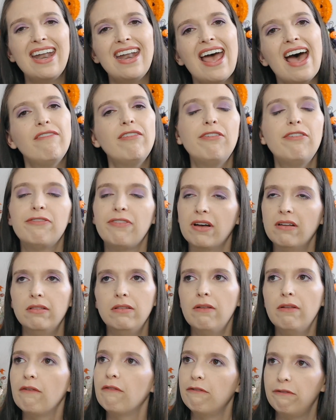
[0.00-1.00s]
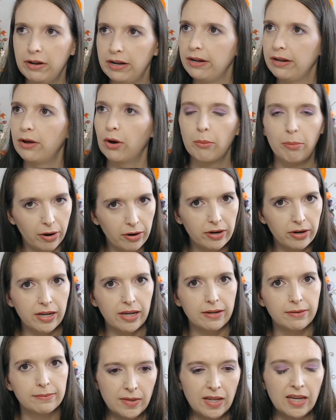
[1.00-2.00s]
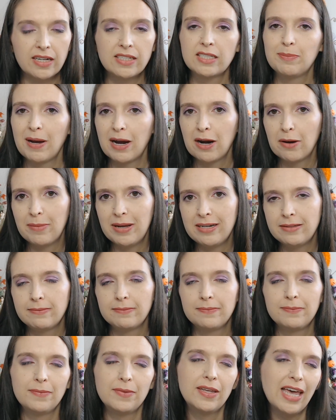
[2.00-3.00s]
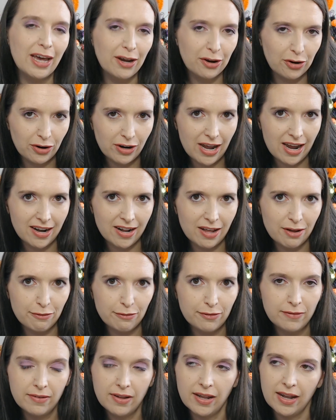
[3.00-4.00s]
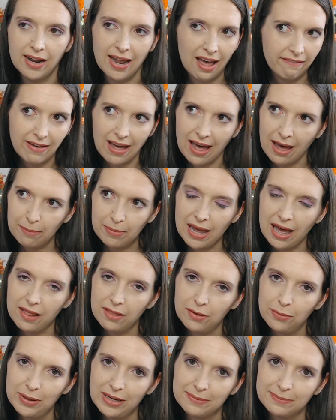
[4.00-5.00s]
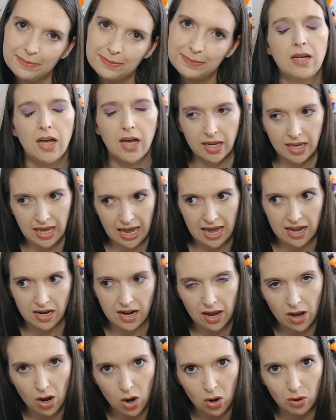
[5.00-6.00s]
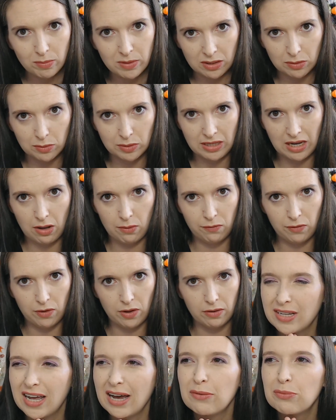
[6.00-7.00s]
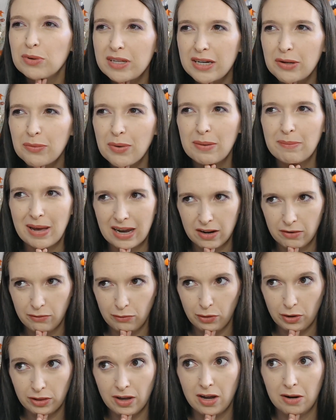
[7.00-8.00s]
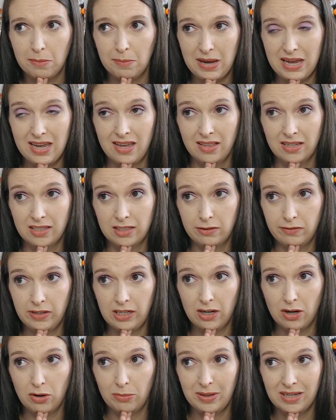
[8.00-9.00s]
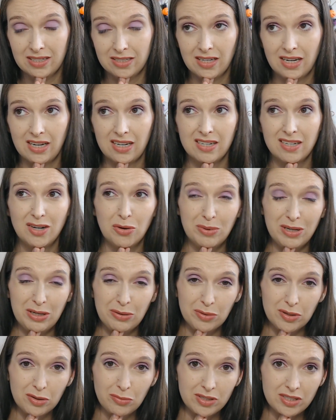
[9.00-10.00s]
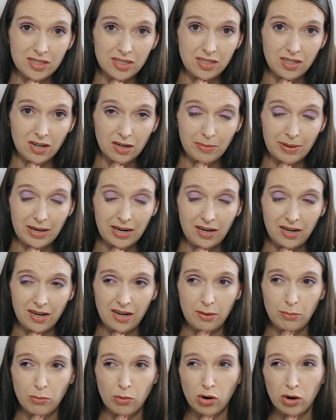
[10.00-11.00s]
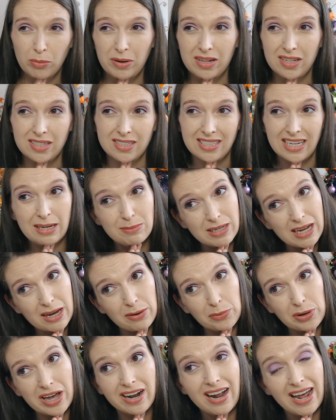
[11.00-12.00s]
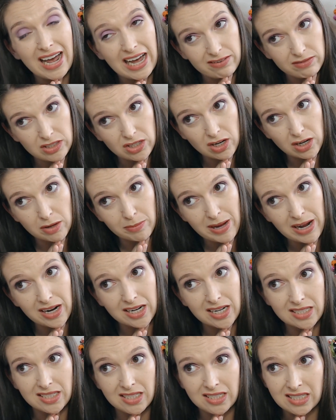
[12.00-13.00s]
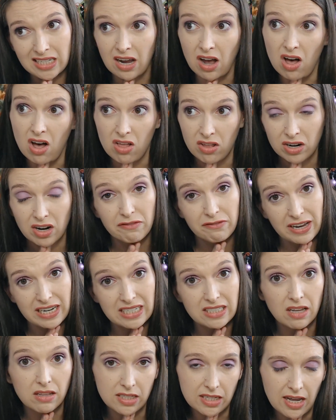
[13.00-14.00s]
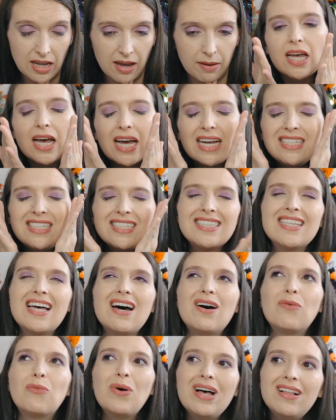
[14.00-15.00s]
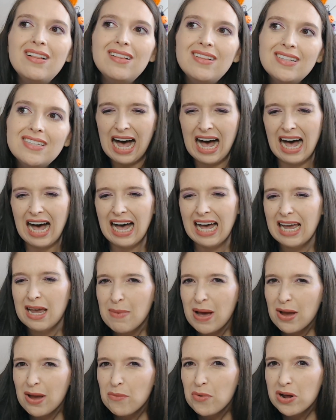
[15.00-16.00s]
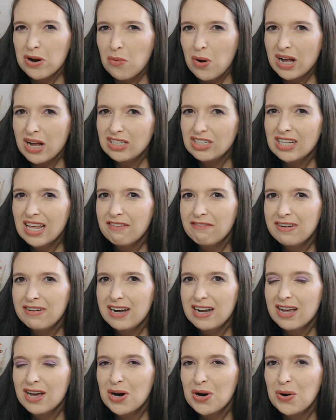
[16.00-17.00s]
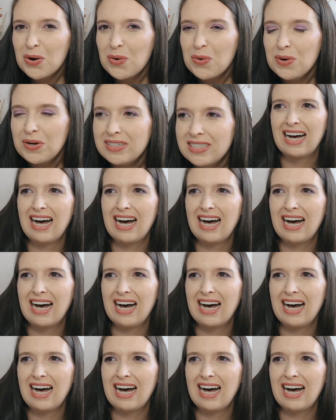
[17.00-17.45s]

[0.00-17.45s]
Have a fun video party. Experiment, get creative, and have a happy Halloween. Again, I hope this was helpful. I really went back and forth on making this video because like nobody really wants to talk about it anymore, but at the same time we kind of have to talk about it because it's like all in our face all the time. I just thought, well, I might want to watch that video.